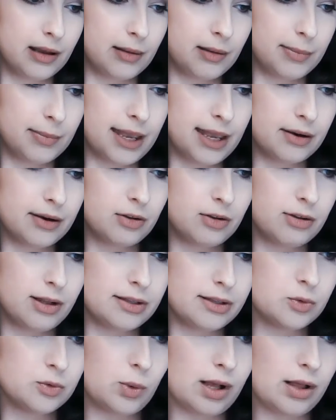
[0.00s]
panel as
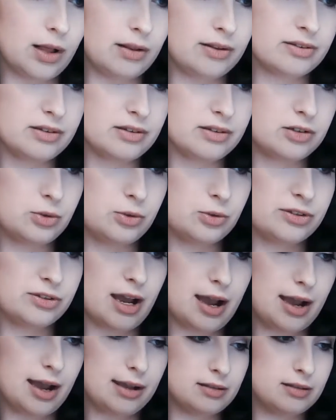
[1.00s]
well as the two
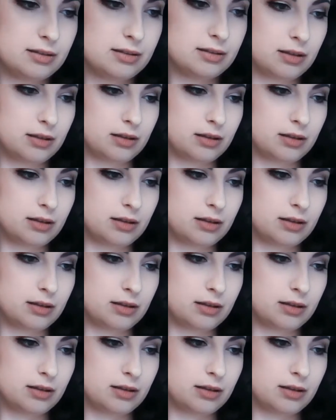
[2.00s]
sides.